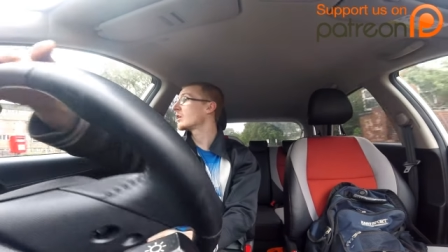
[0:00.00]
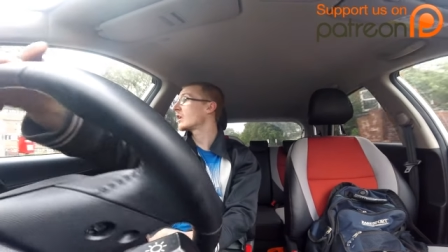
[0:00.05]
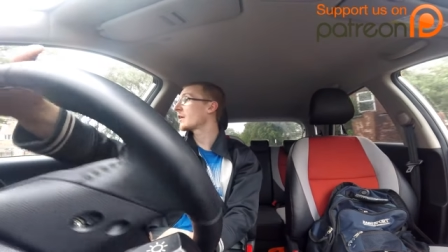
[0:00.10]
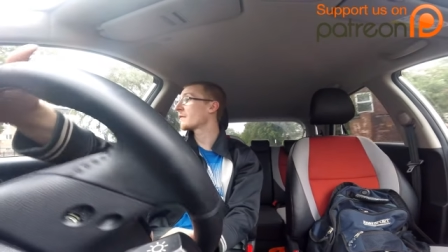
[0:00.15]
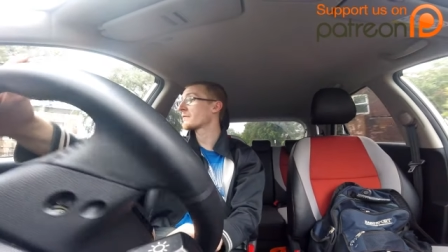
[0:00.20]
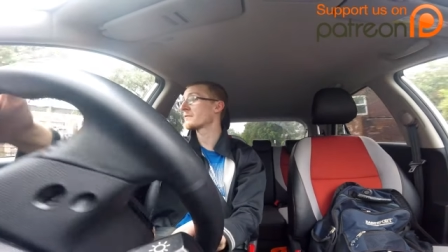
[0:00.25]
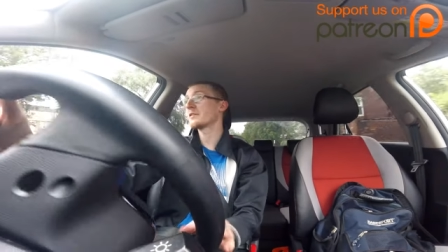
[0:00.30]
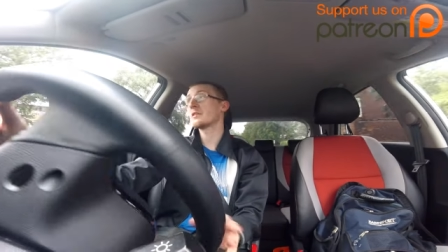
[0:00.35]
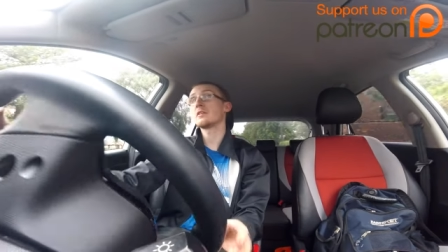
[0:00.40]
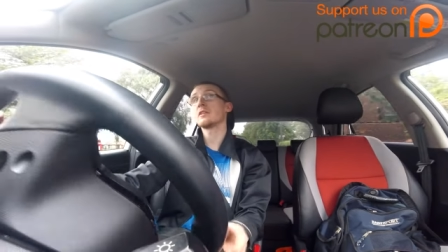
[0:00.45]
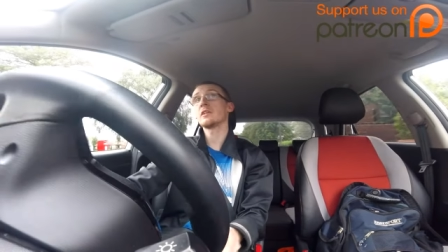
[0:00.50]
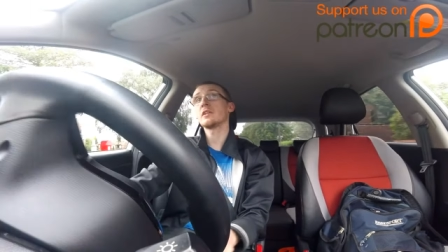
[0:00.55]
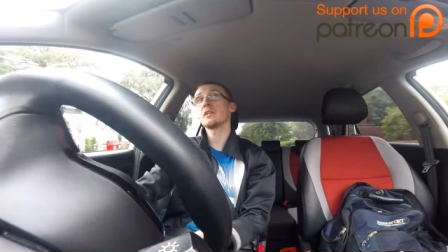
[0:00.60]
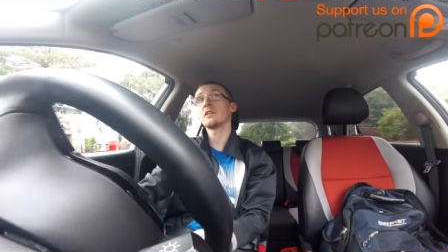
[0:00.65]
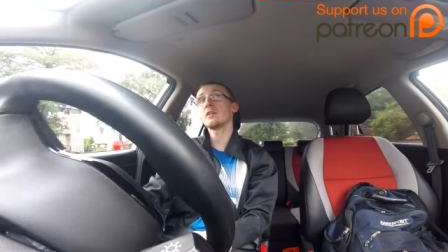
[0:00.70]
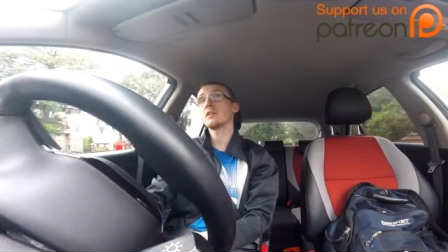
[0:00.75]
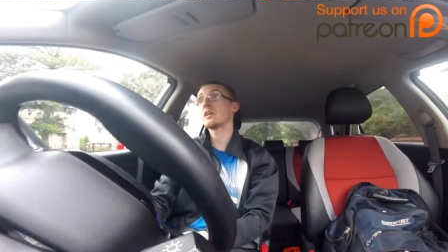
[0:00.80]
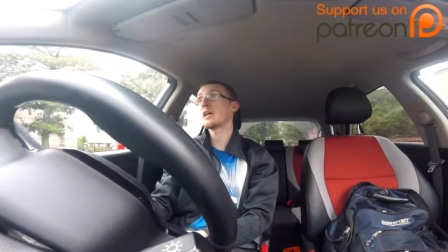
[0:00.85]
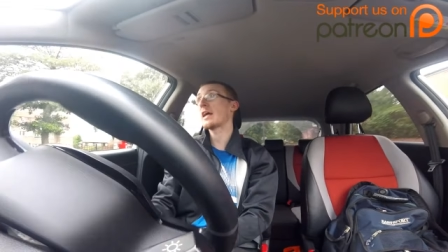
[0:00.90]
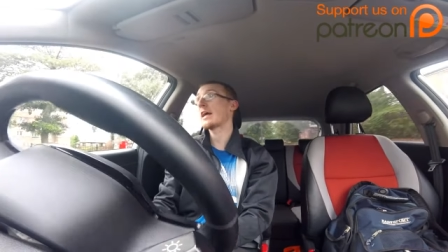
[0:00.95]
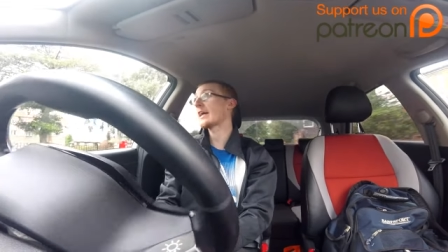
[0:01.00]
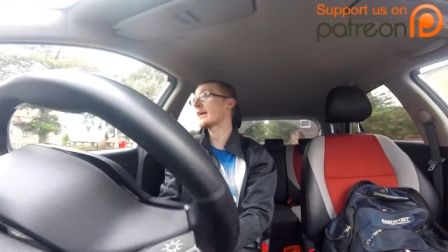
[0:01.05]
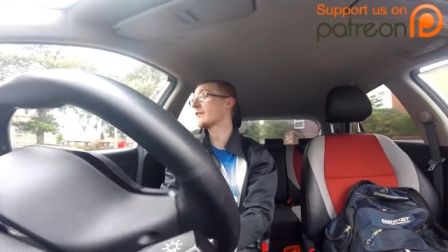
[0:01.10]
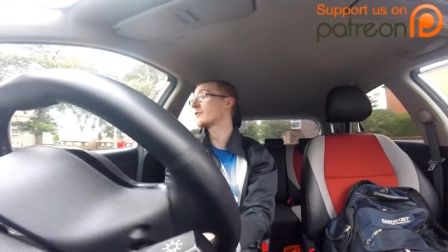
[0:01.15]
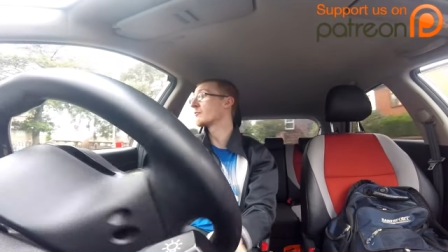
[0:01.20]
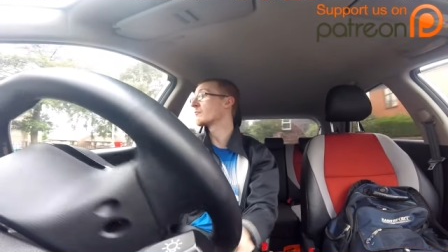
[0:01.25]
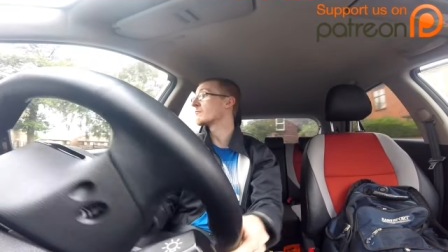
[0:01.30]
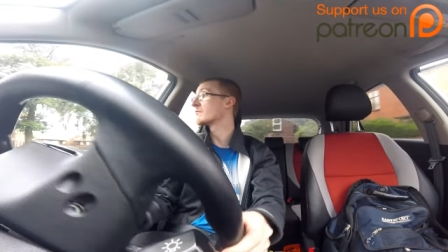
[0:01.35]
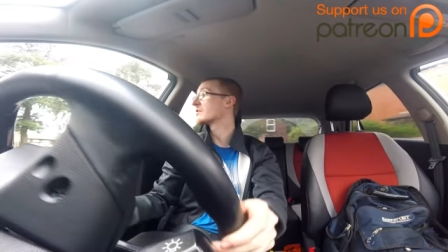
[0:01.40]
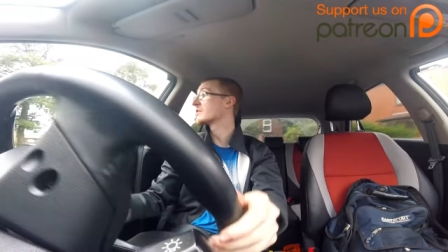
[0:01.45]
after the air
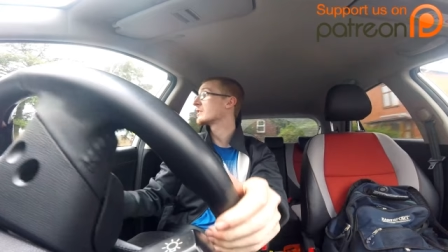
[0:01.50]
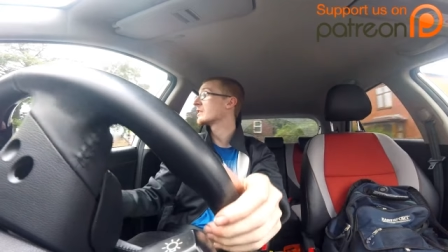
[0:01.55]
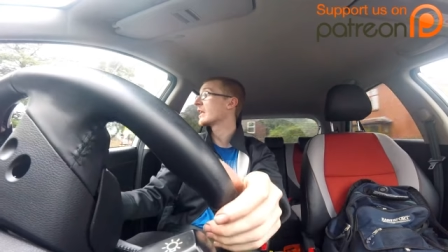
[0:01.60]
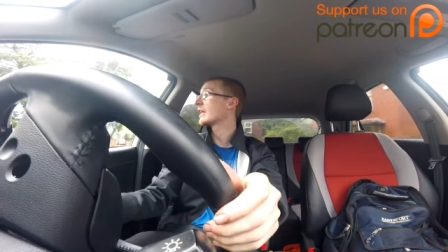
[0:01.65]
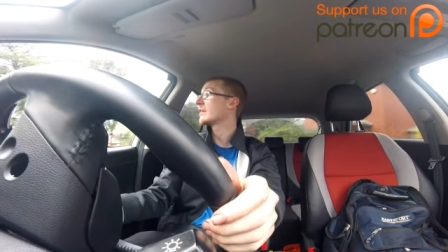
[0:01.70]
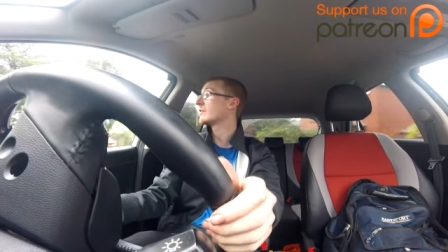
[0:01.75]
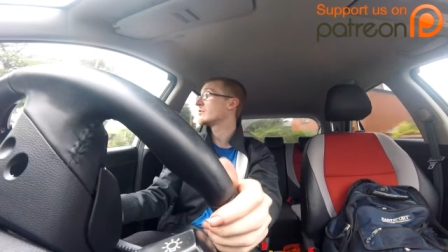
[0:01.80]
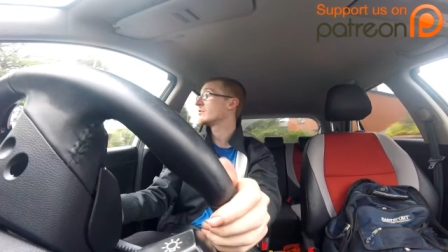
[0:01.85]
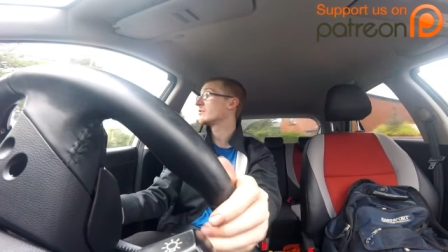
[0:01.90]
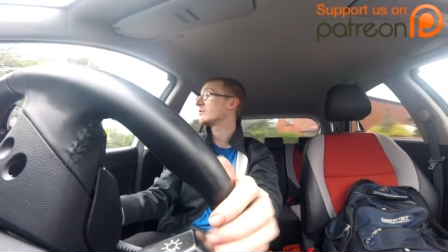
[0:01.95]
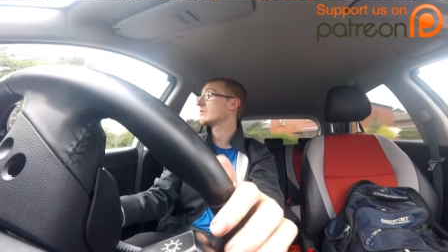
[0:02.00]
dump today,